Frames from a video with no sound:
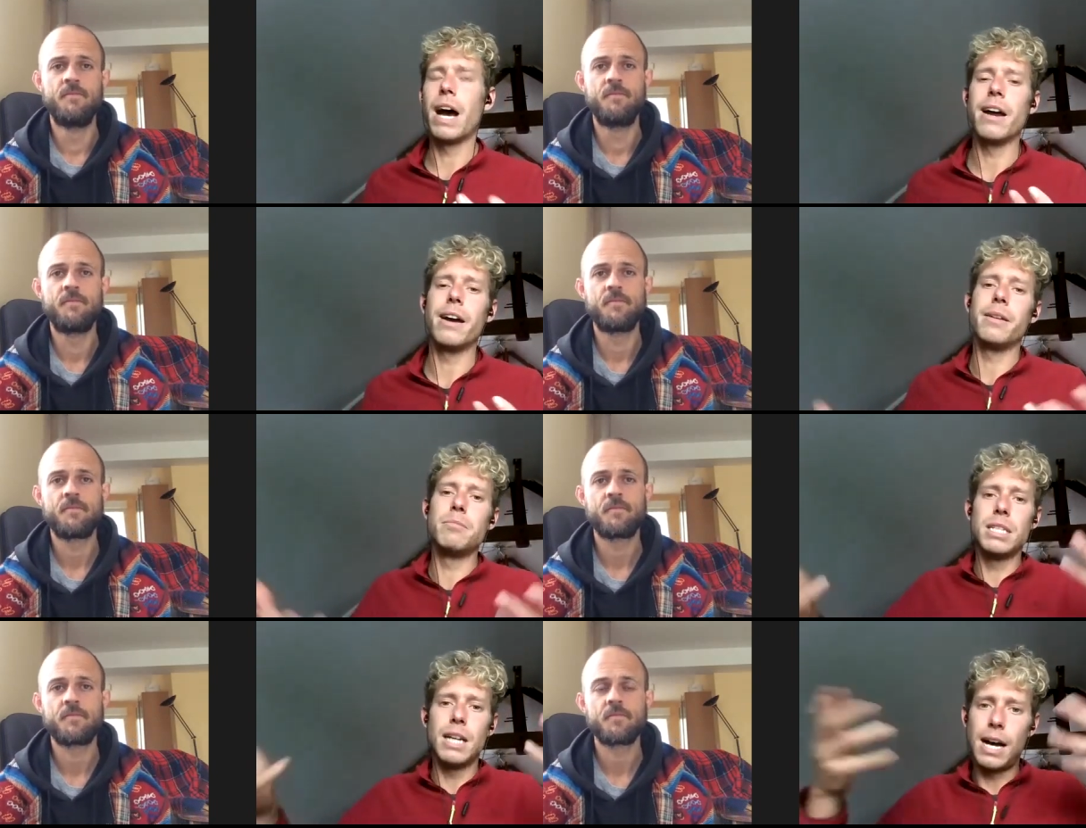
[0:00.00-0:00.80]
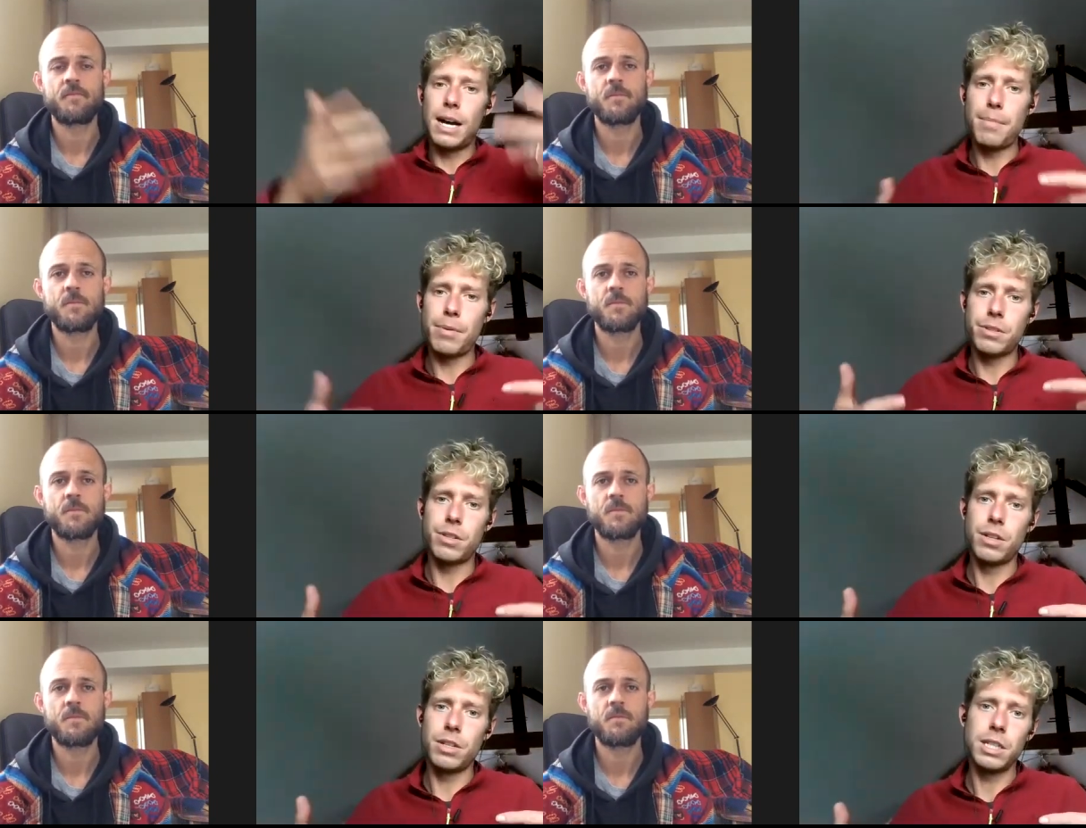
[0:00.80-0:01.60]
Speaker 1: I, I mean, I
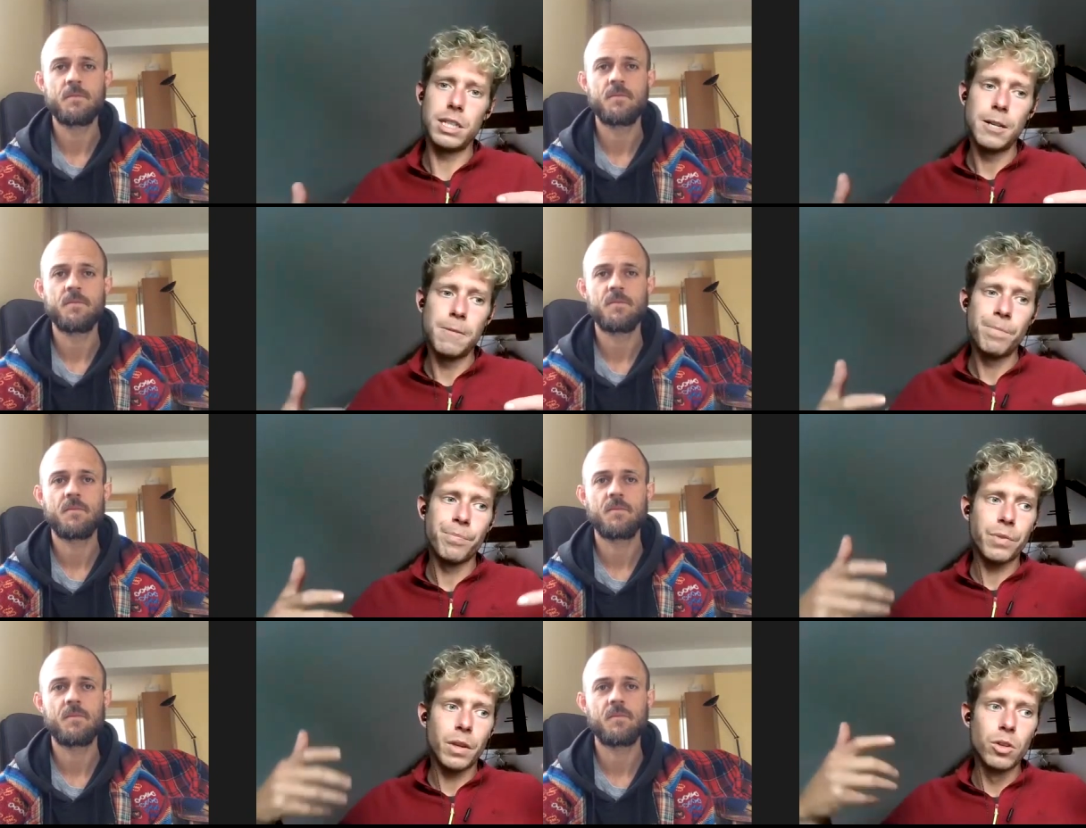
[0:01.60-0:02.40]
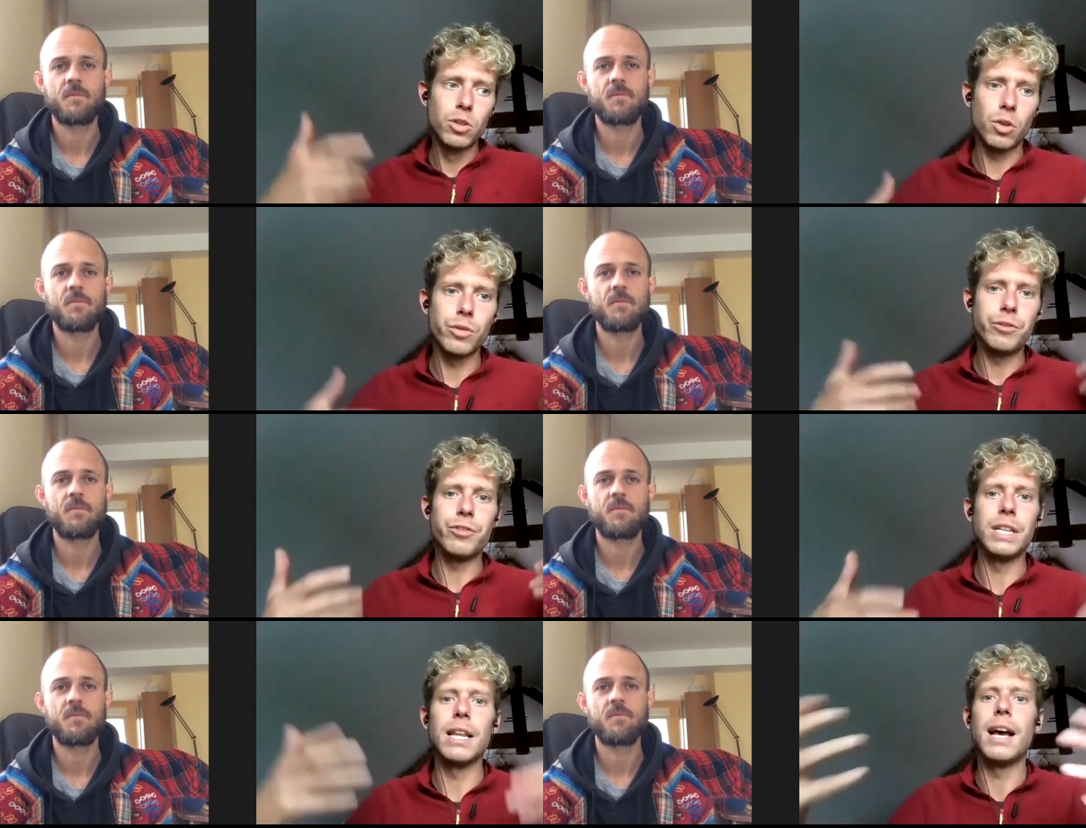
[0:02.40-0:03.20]
personally don't
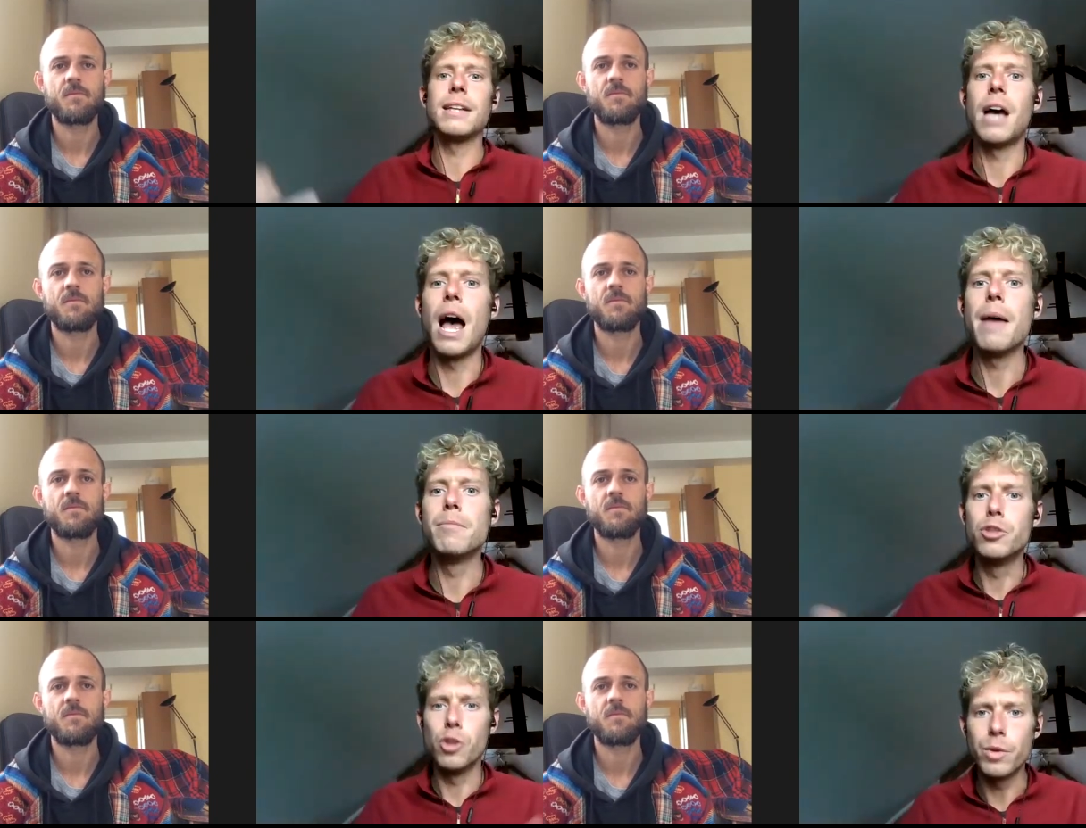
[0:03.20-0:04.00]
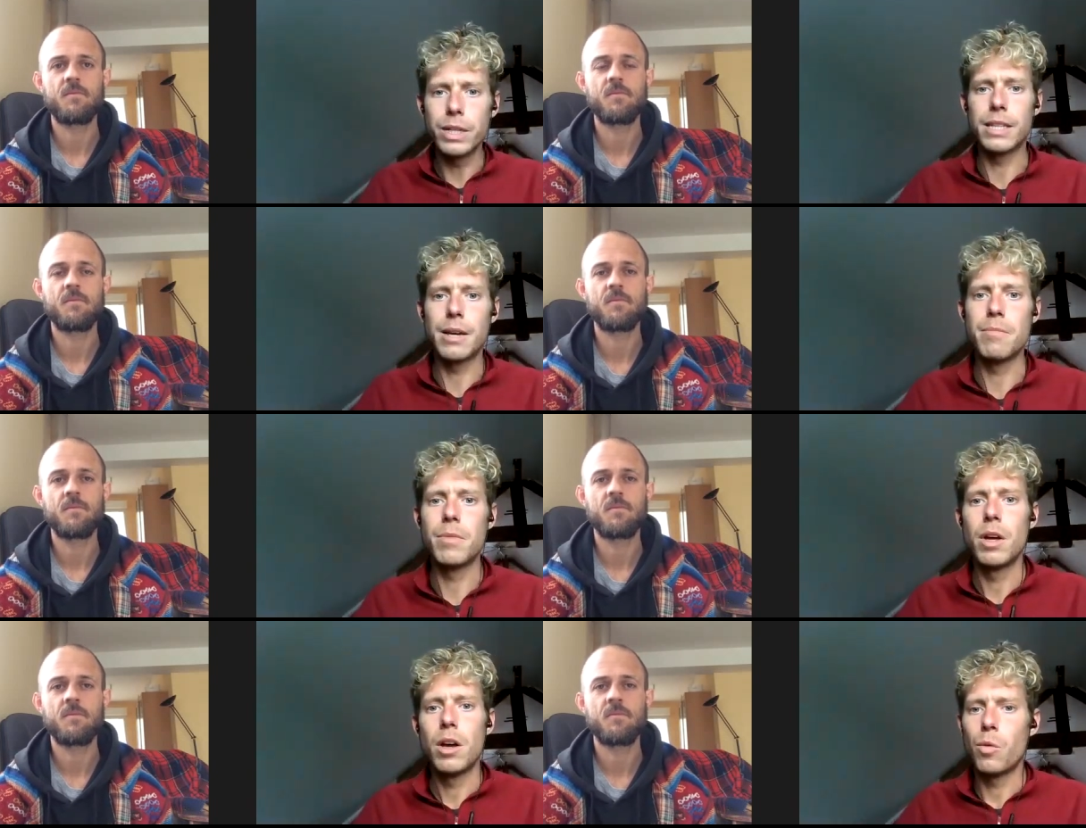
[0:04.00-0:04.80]
feel as I'm doing
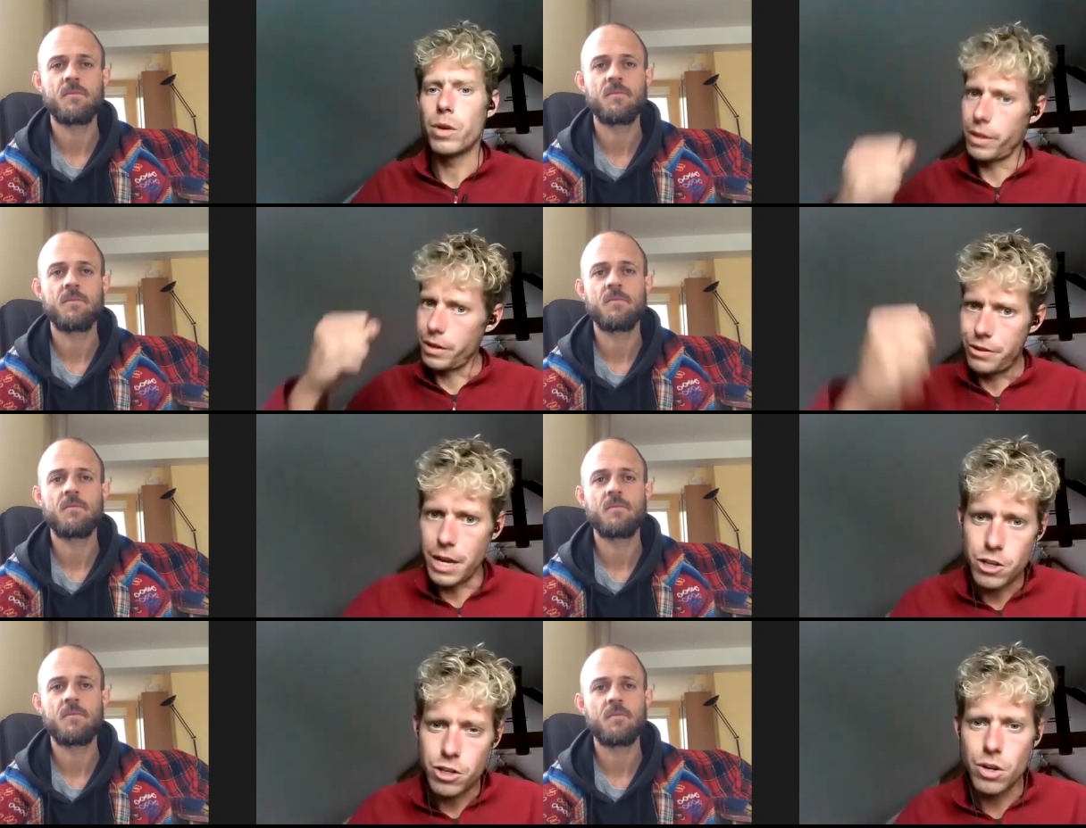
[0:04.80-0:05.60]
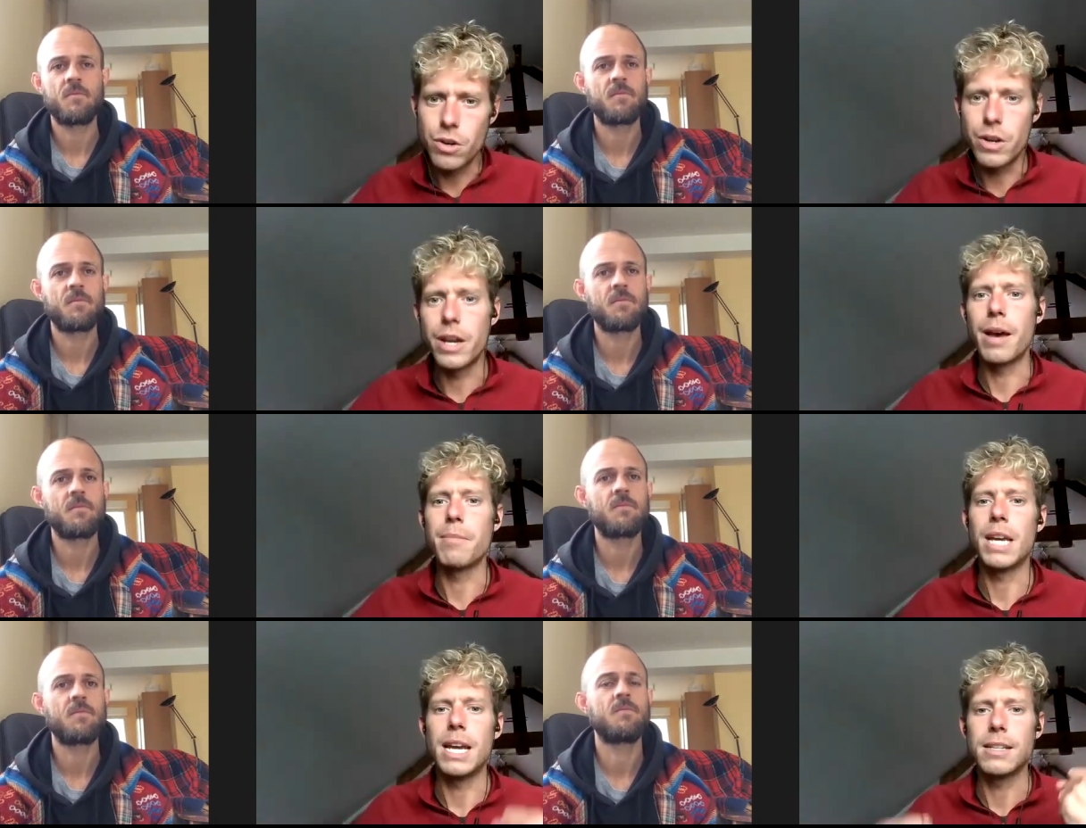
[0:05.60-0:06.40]
them with intention and
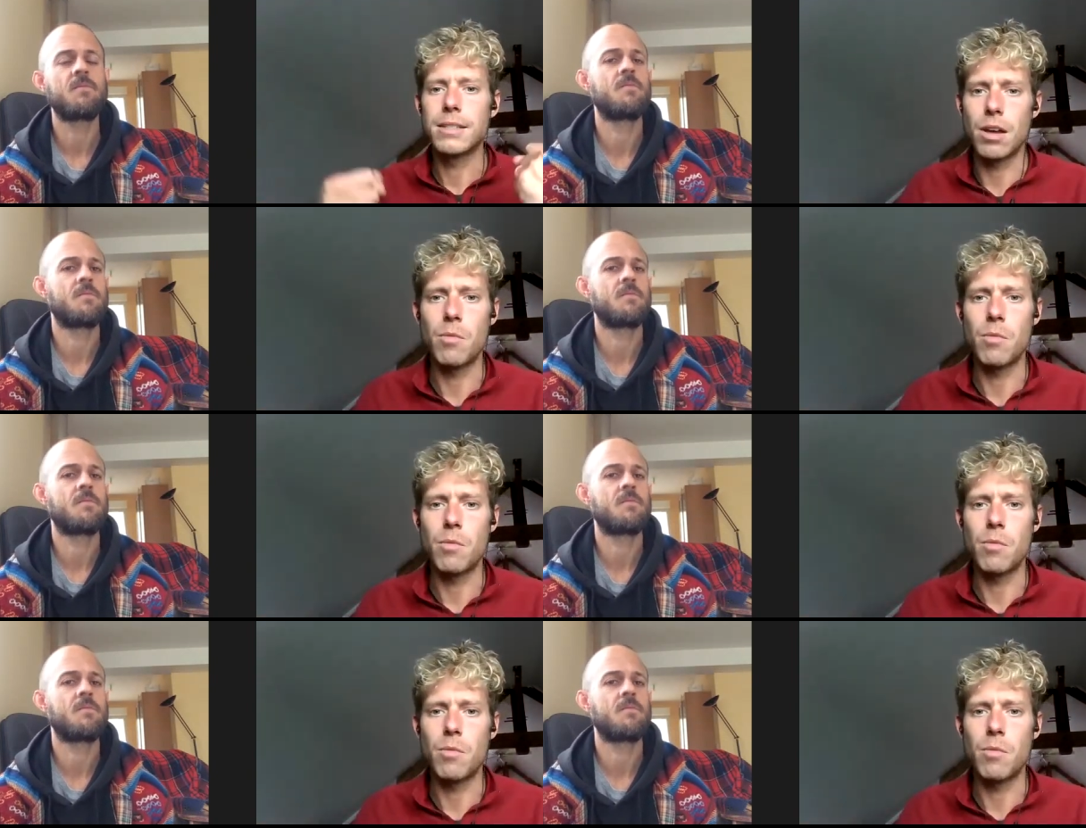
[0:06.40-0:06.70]
I'm getting